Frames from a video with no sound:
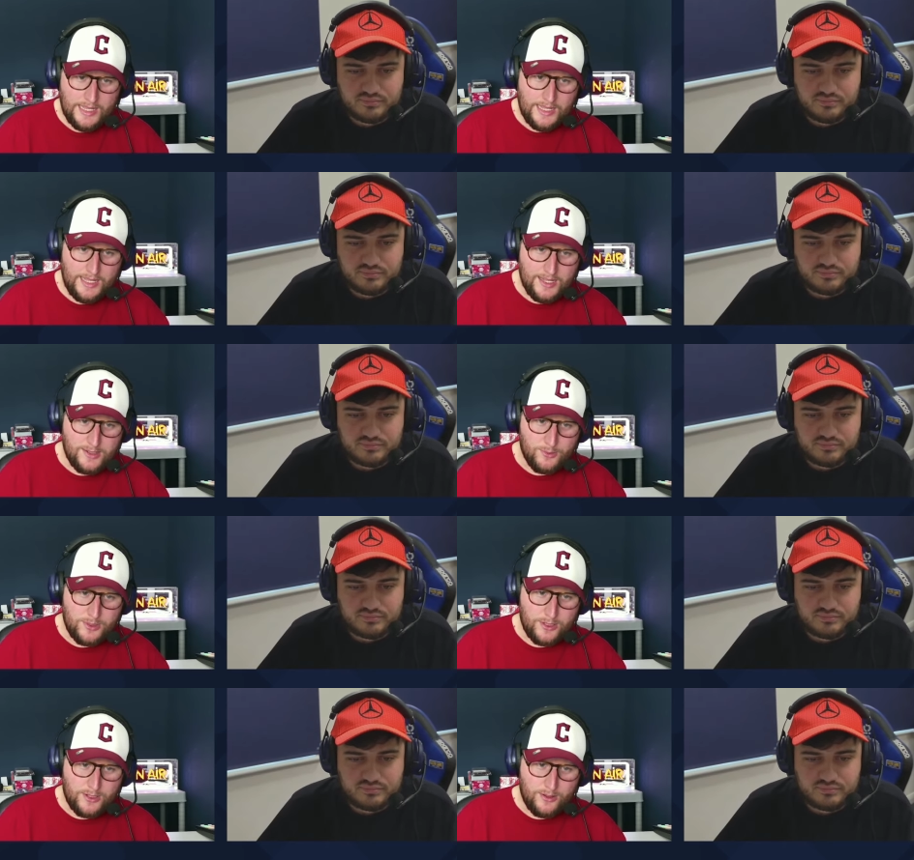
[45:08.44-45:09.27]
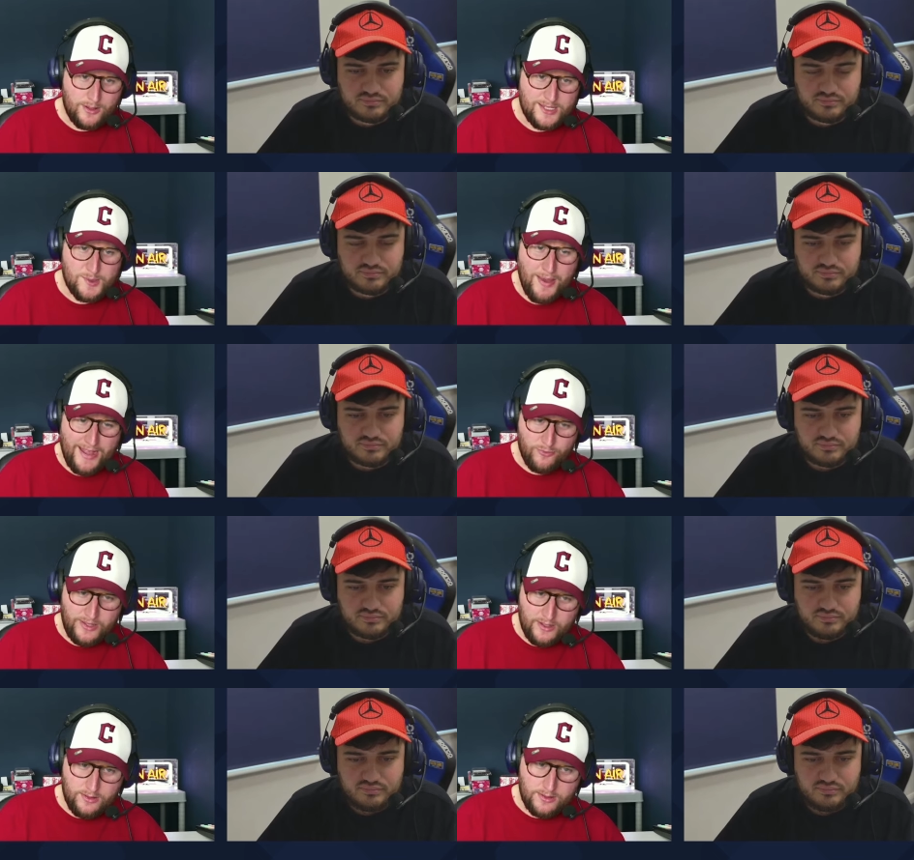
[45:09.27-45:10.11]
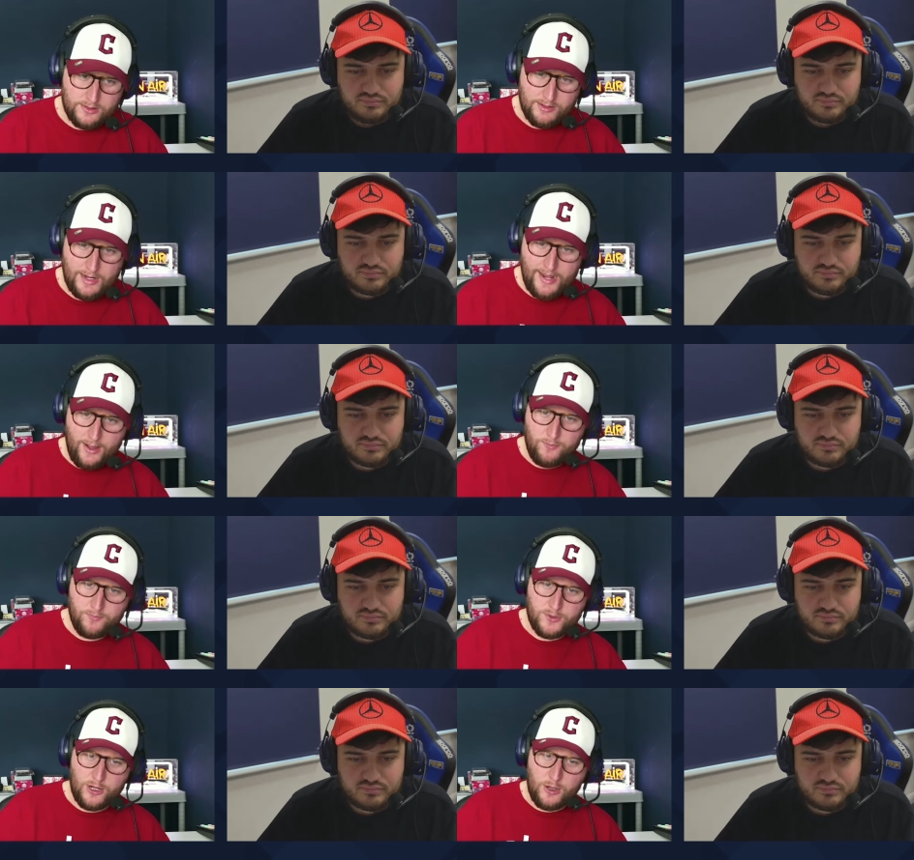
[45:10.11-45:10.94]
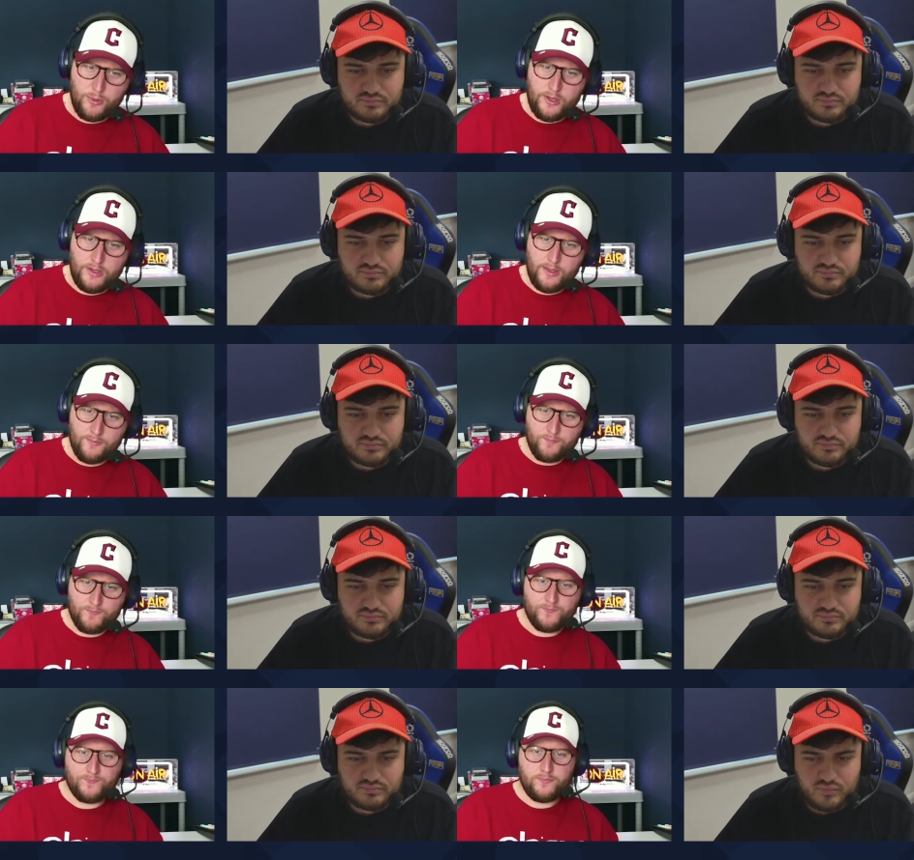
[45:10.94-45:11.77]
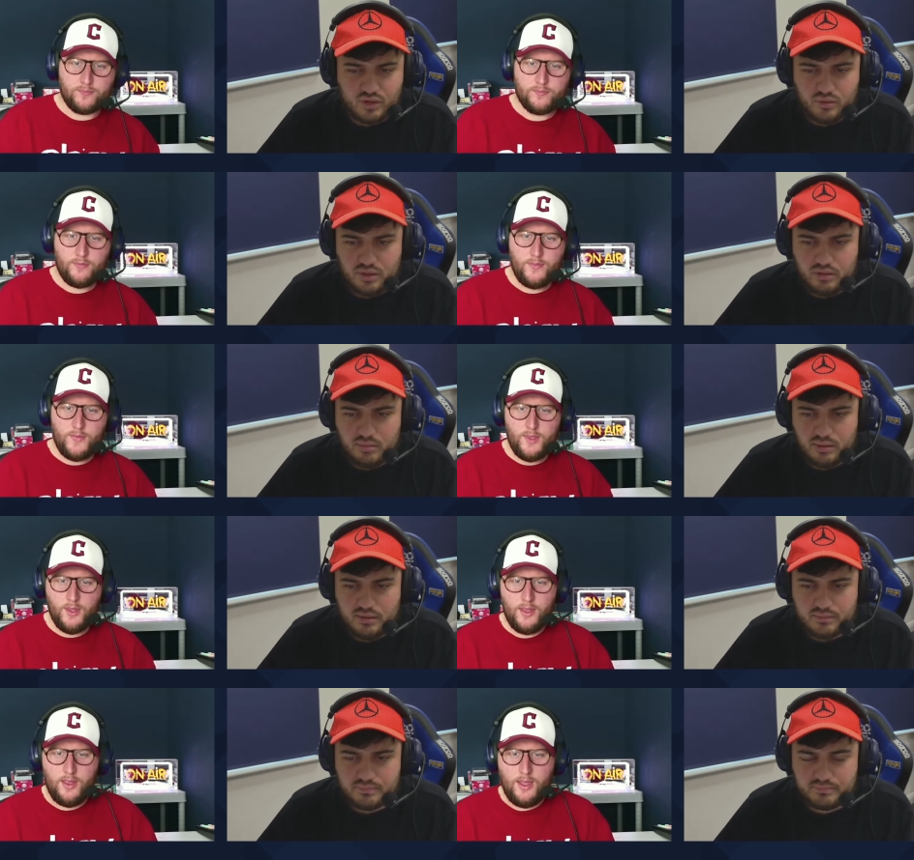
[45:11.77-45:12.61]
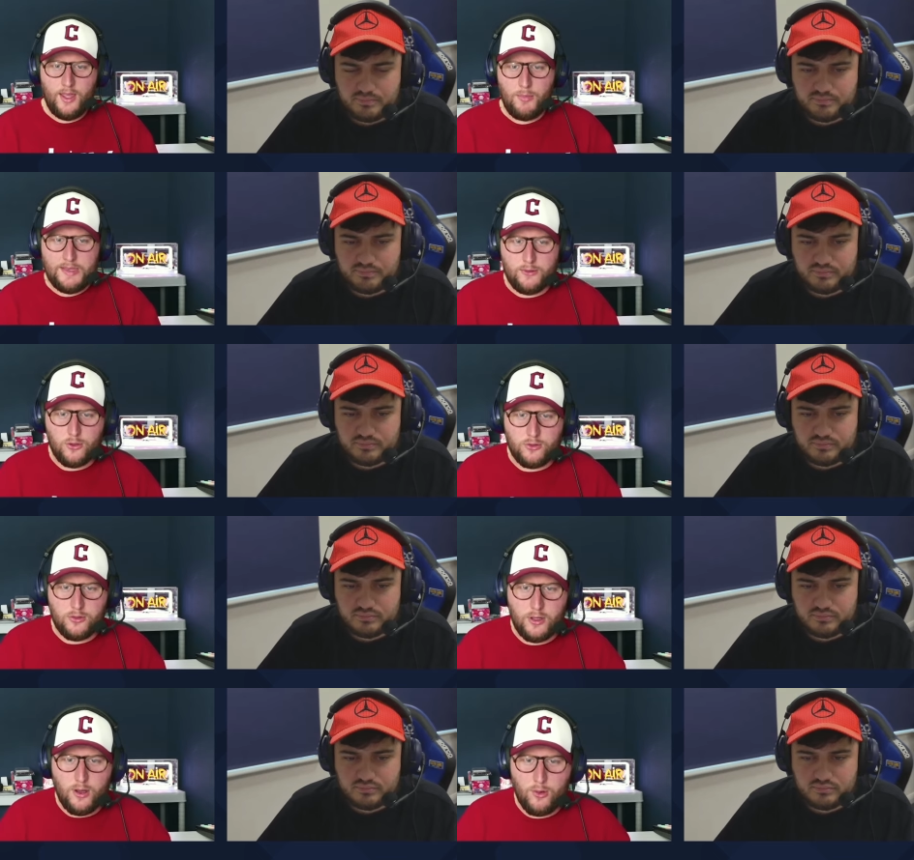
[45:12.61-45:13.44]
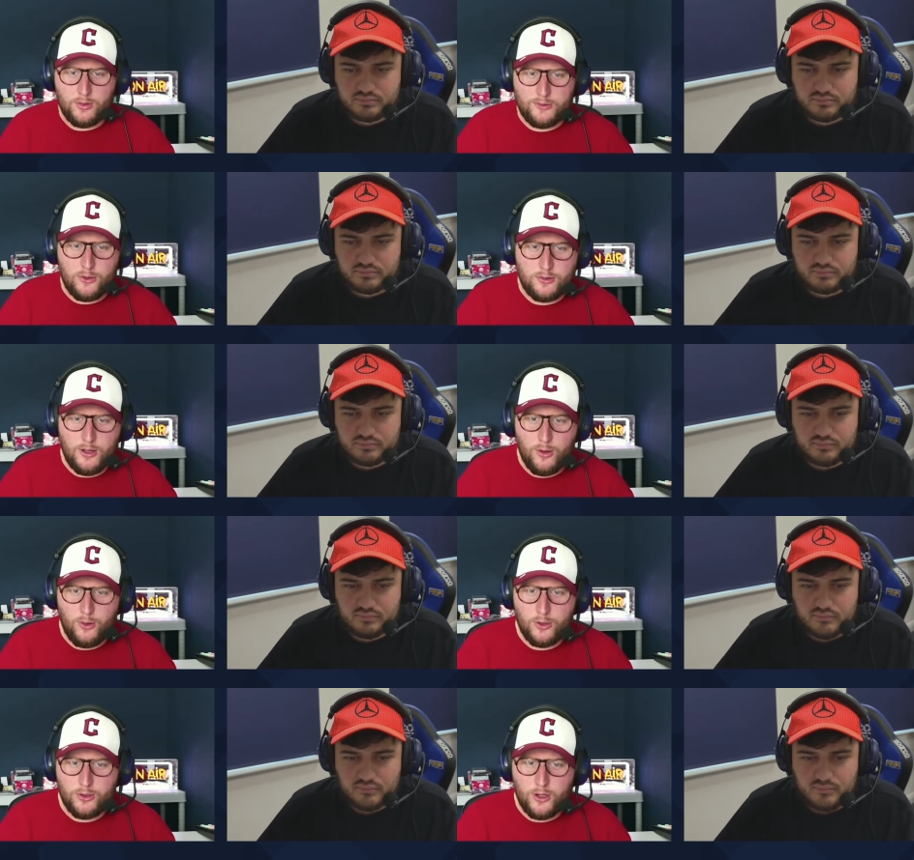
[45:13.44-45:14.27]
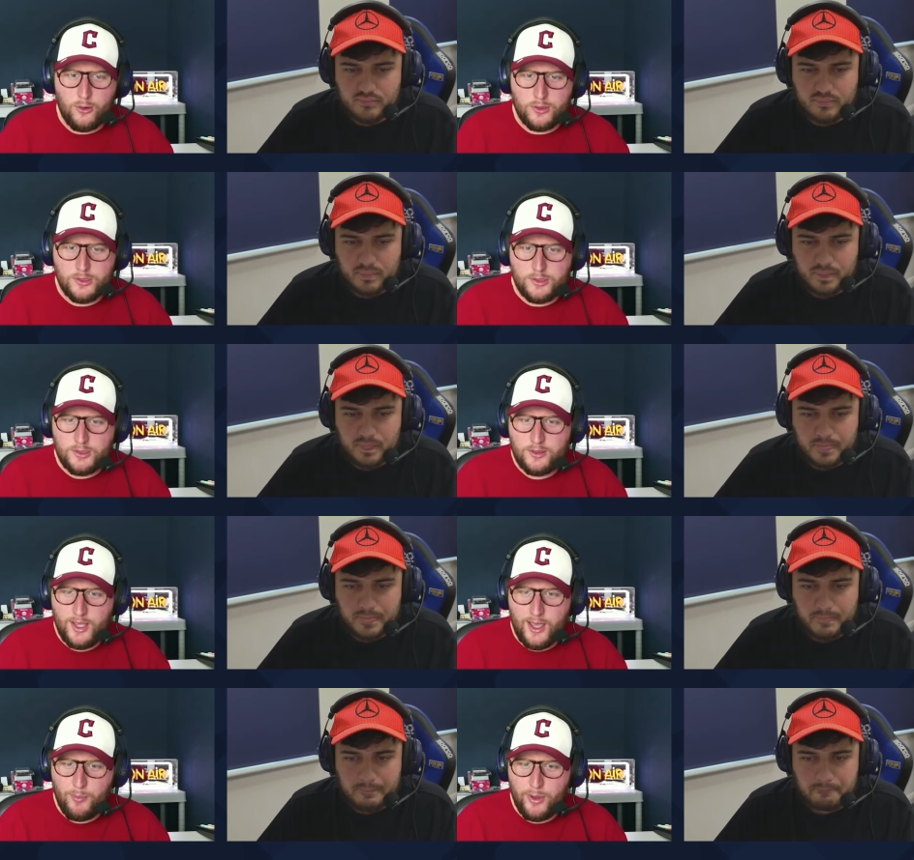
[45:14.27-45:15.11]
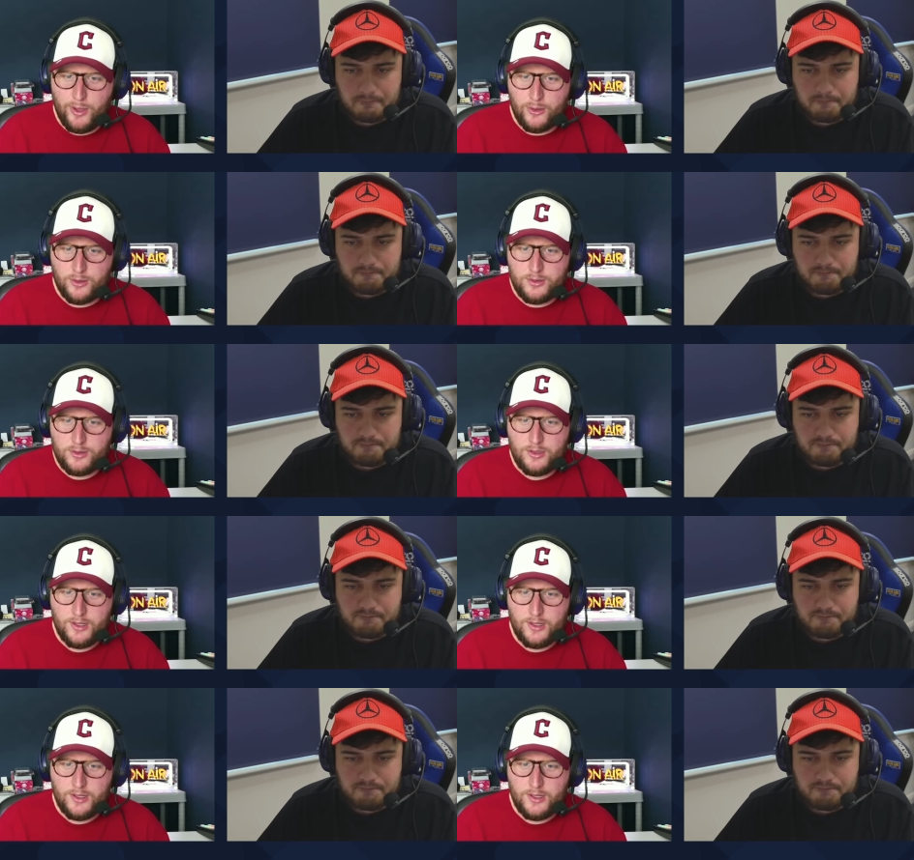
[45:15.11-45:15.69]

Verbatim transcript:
Speaker 1: it's a, what do you call it? It's a packed field right now. Soccer breaking. No doubt about it. Um, and that doesn't go, that doesn't go unnoticed uh, by us.